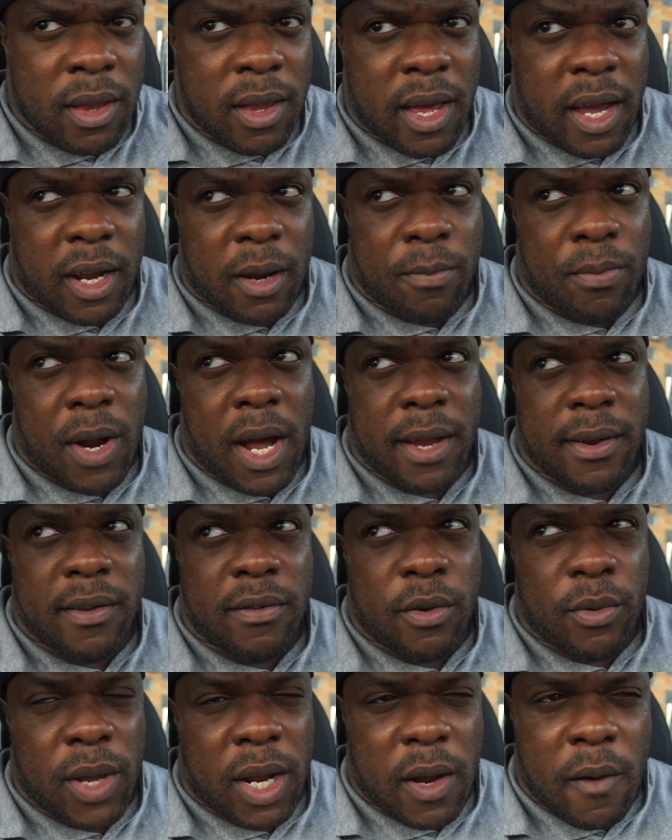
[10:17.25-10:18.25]
I could probably
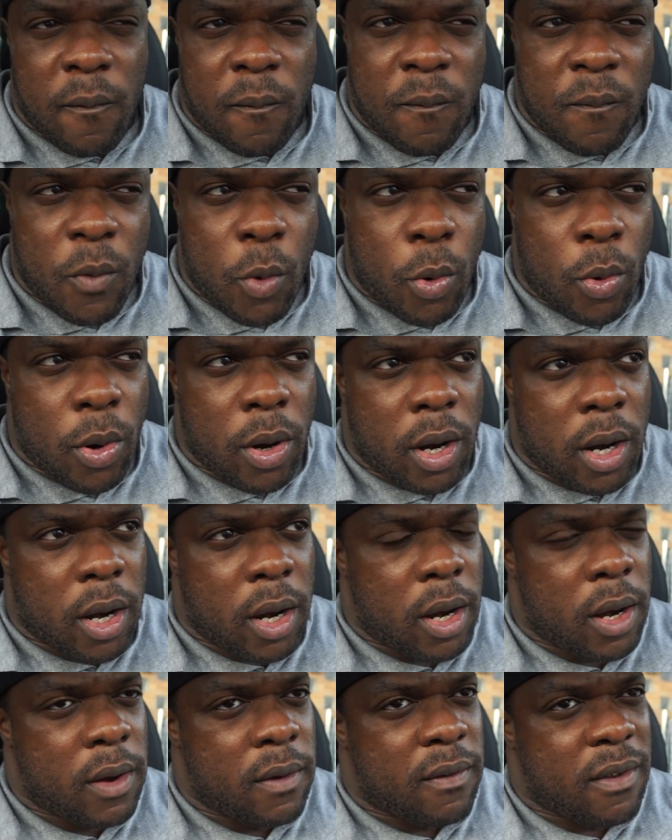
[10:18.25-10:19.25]
do like a
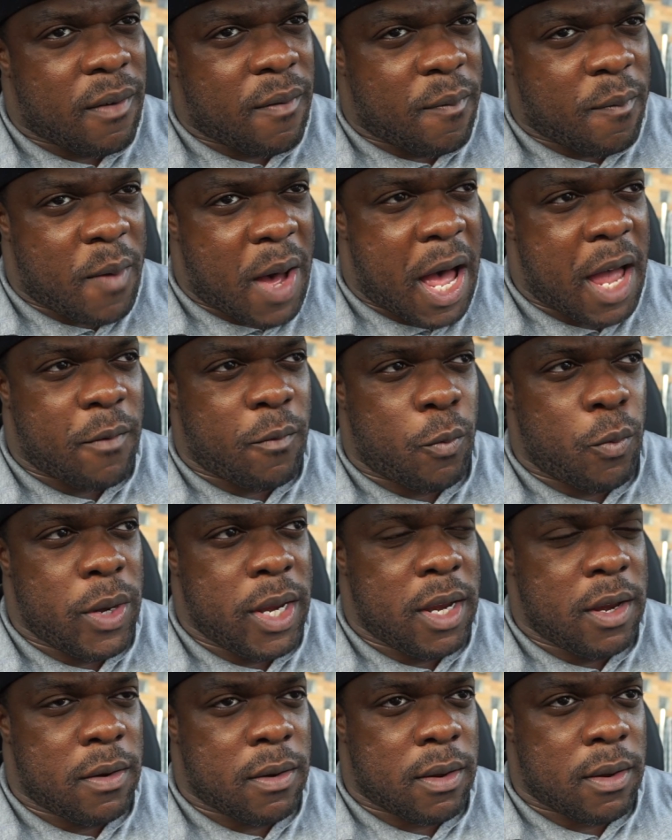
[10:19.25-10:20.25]
4 to 5
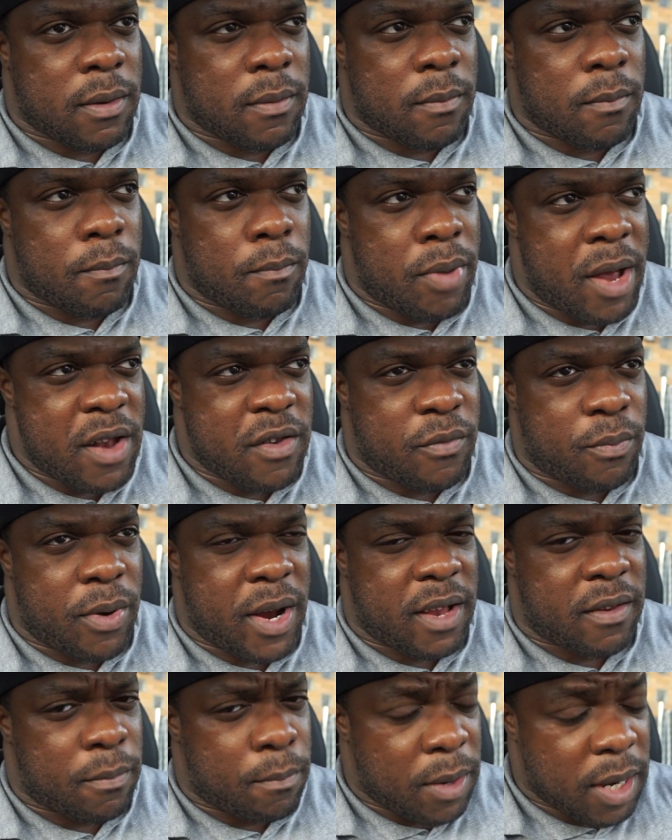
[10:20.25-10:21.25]
week bench
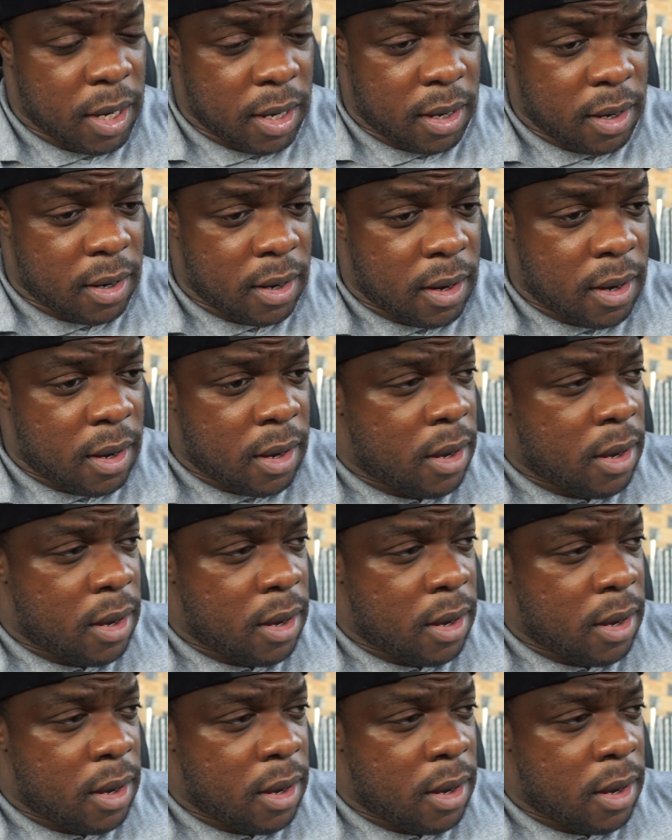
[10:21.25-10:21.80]
press peak